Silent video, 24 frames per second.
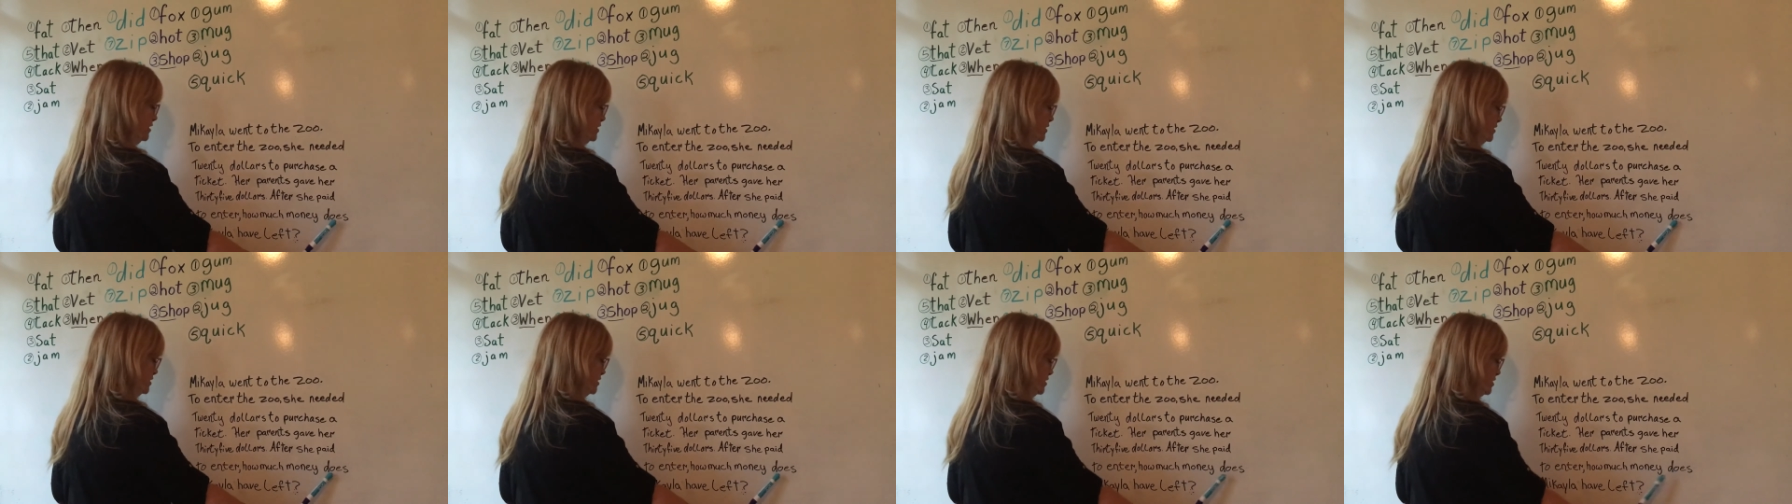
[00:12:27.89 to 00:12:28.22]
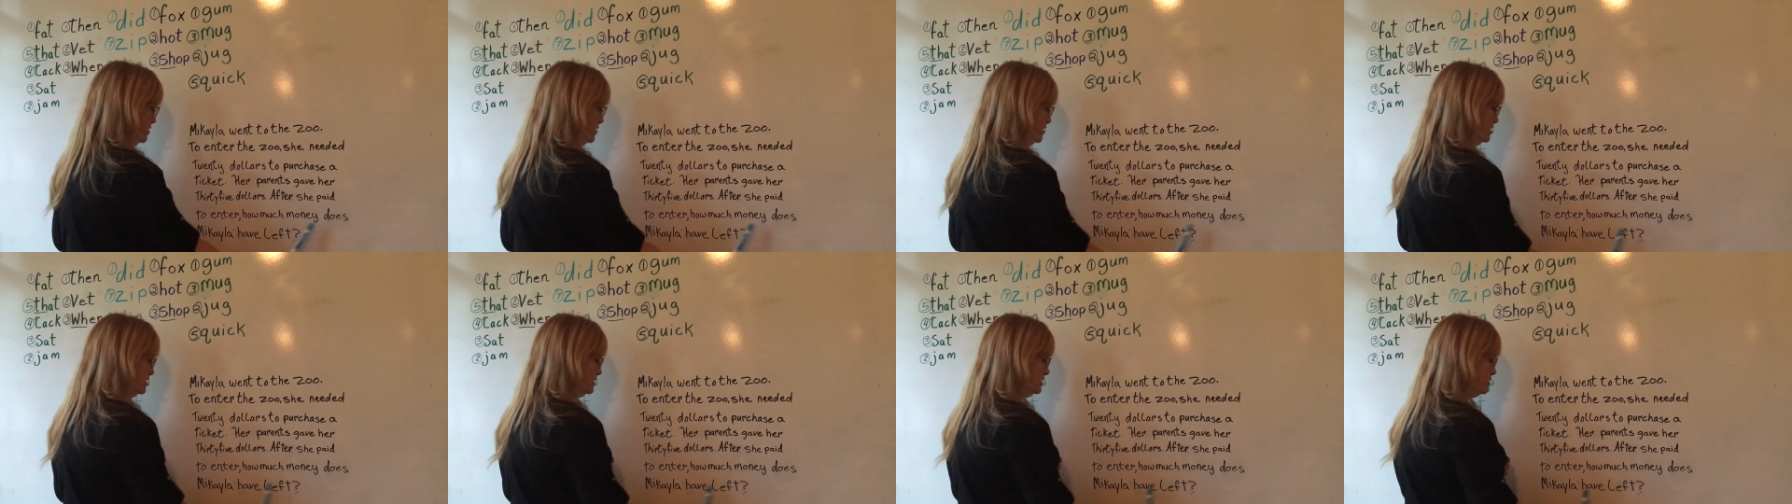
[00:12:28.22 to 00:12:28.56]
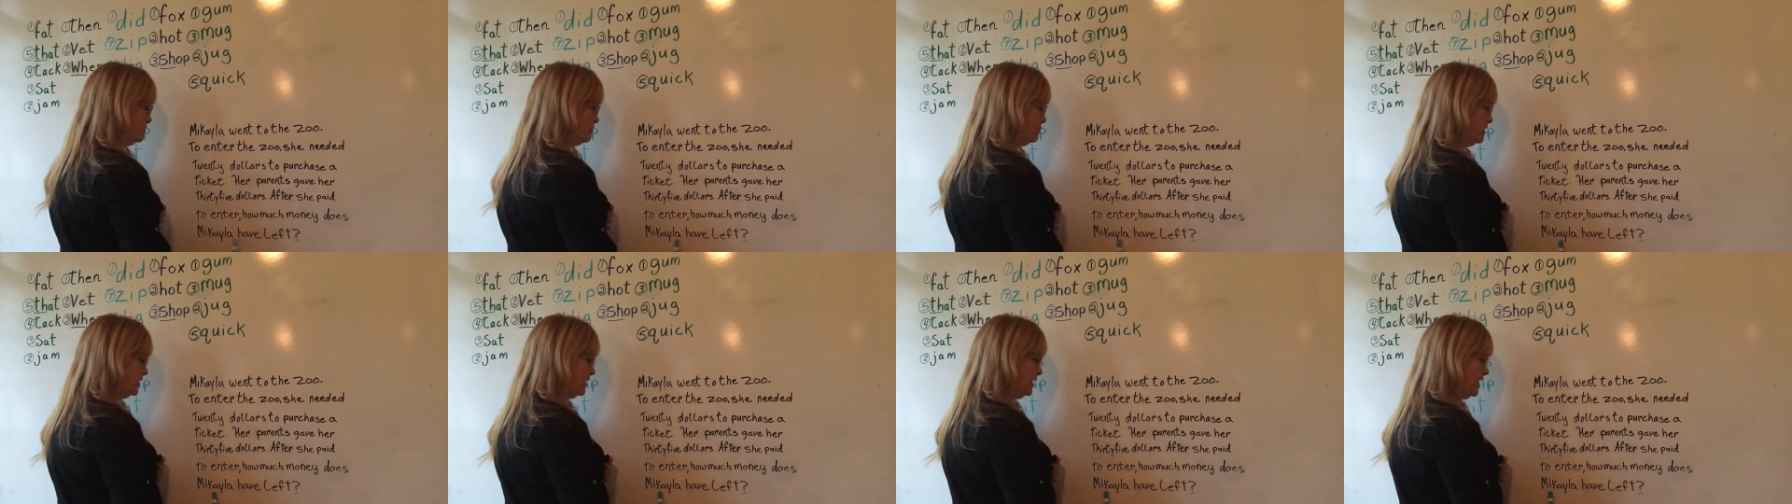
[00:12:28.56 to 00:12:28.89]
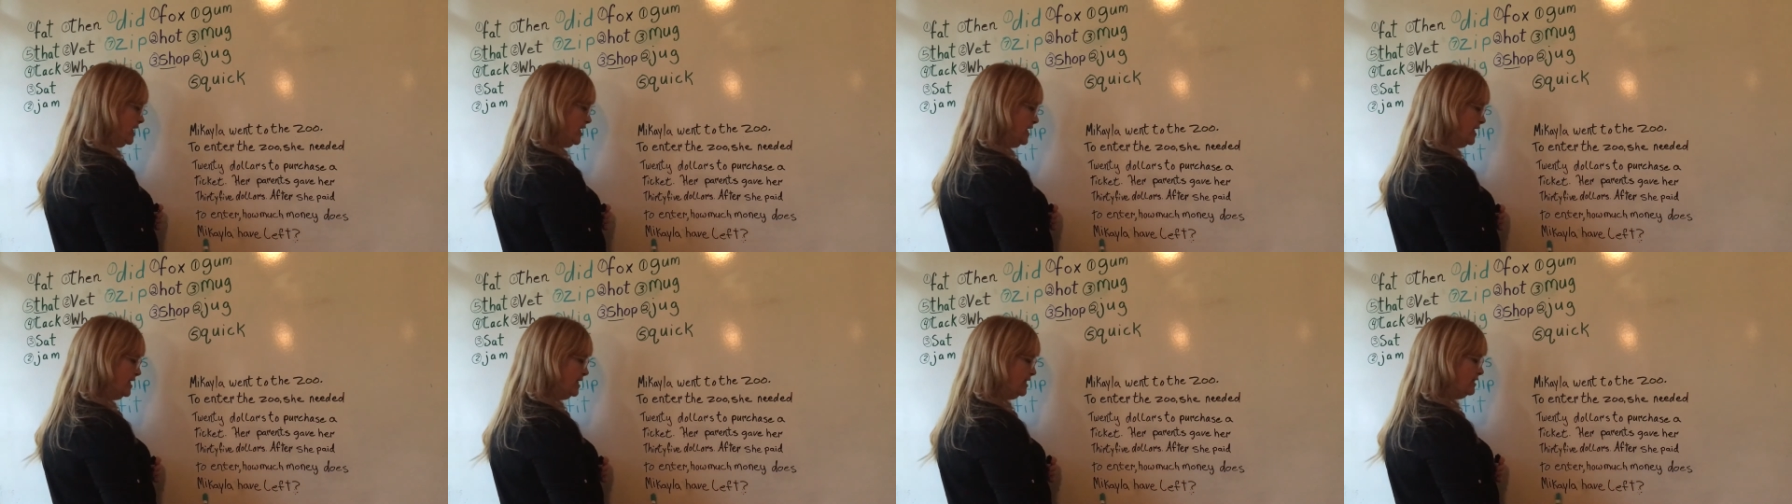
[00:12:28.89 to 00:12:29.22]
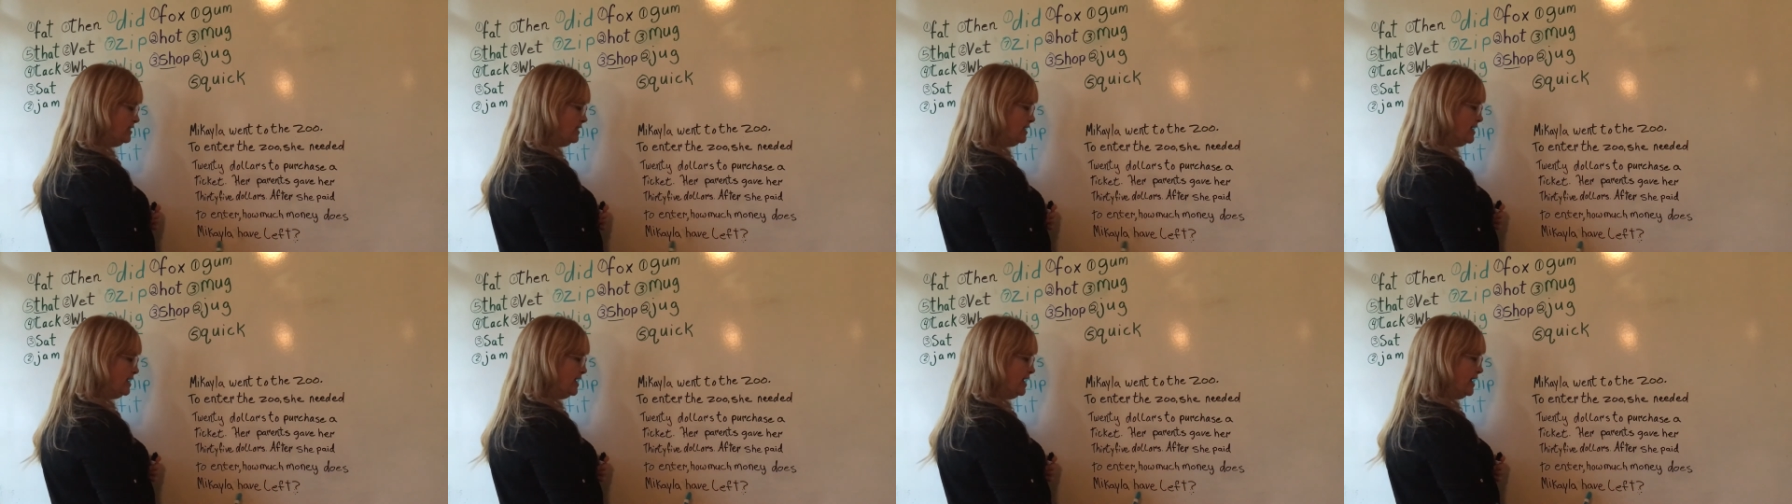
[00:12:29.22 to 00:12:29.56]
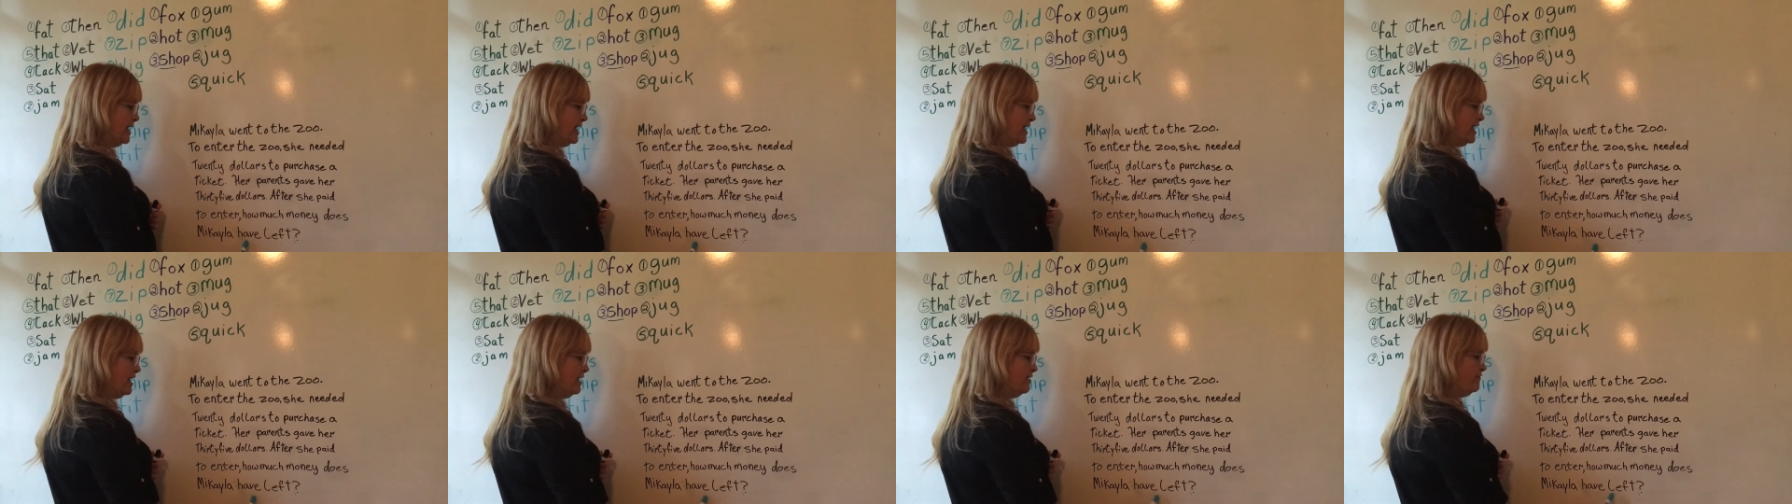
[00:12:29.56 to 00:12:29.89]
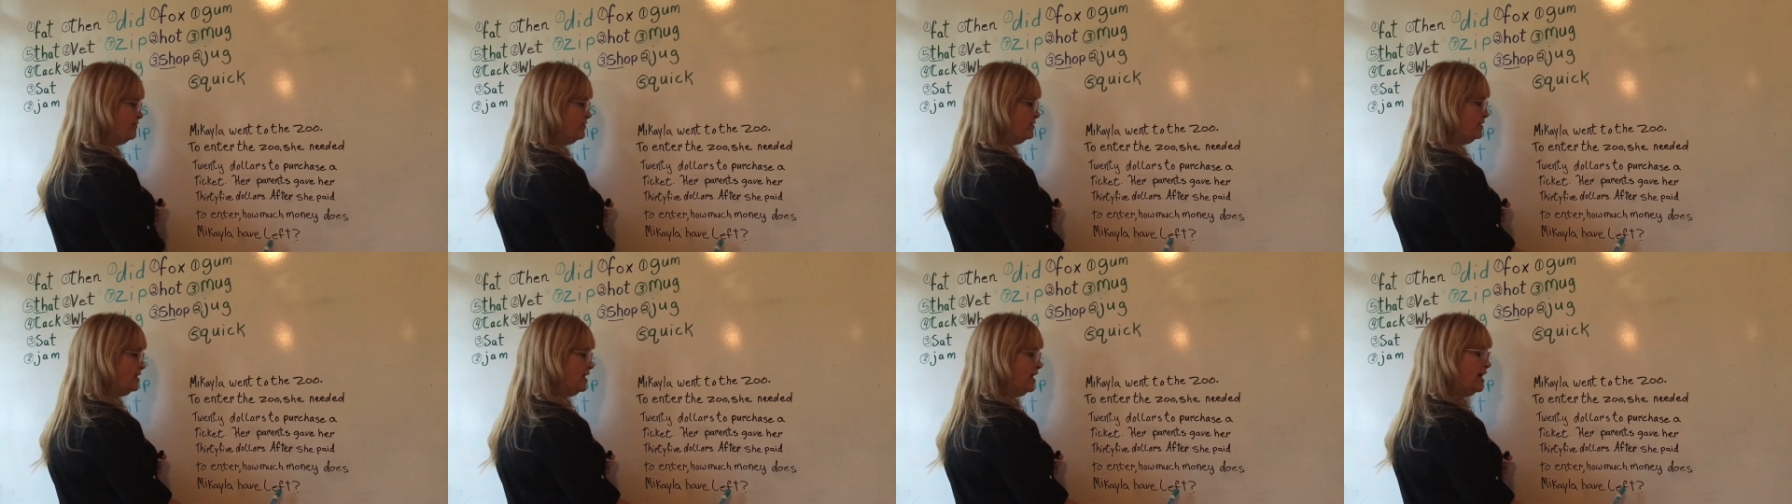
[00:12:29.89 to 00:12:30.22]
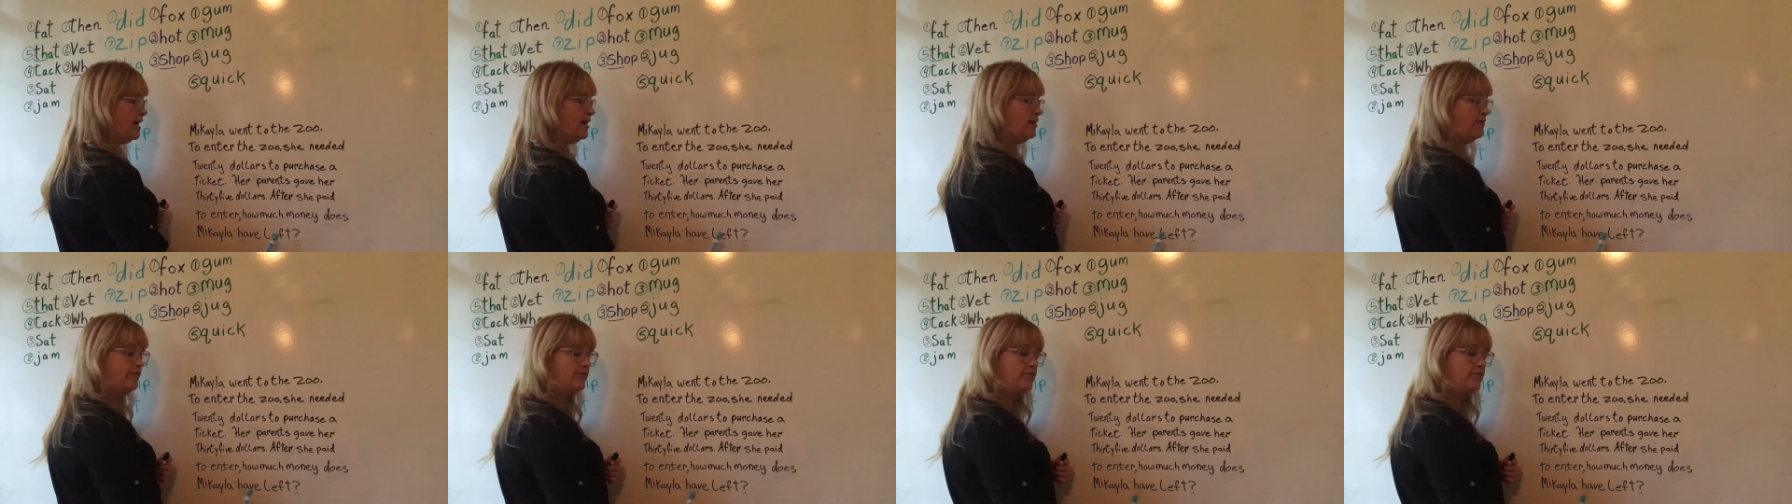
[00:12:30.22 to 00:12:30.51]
does Michaela have left?